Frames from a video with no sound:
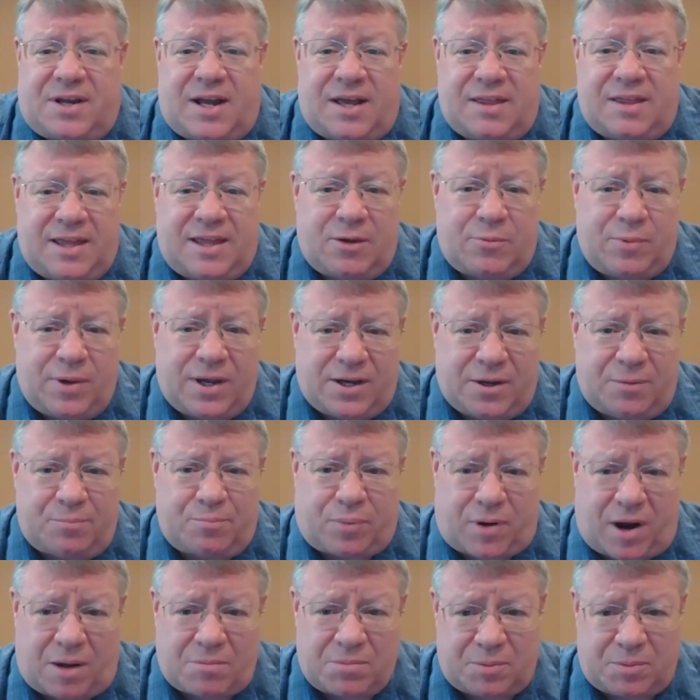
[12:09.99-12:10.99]
I think we could
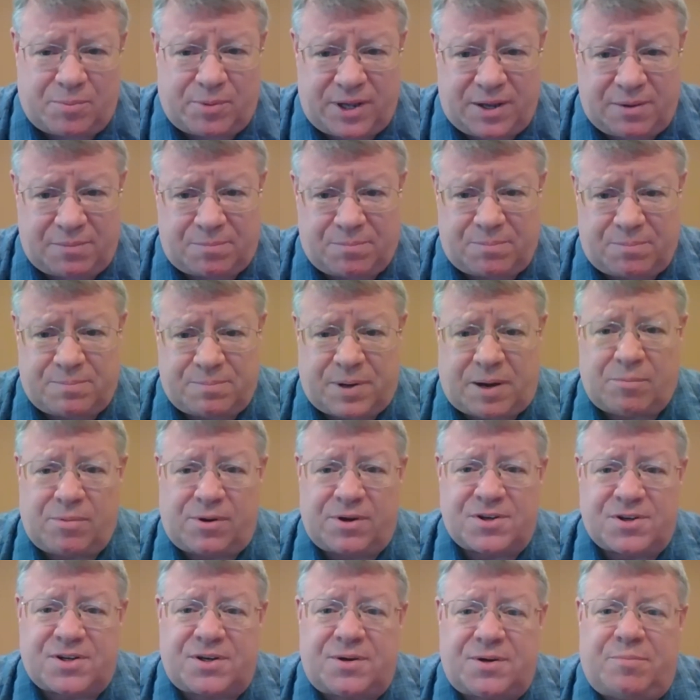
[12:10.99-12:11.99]
probably
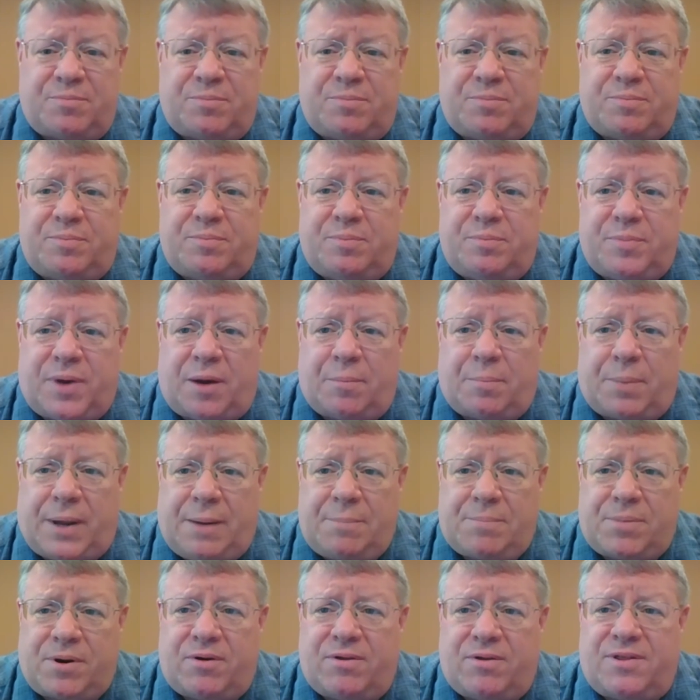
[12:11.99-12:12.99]
publish a
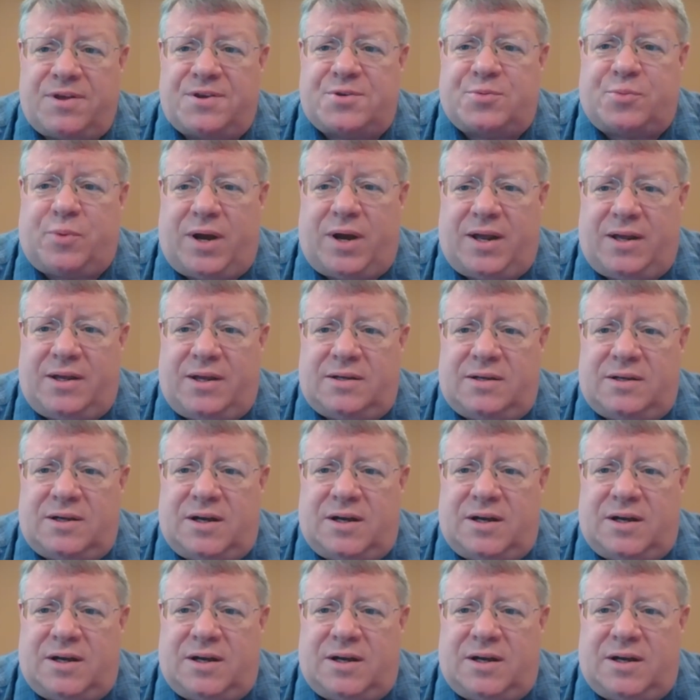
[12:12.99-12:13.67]
paper this way.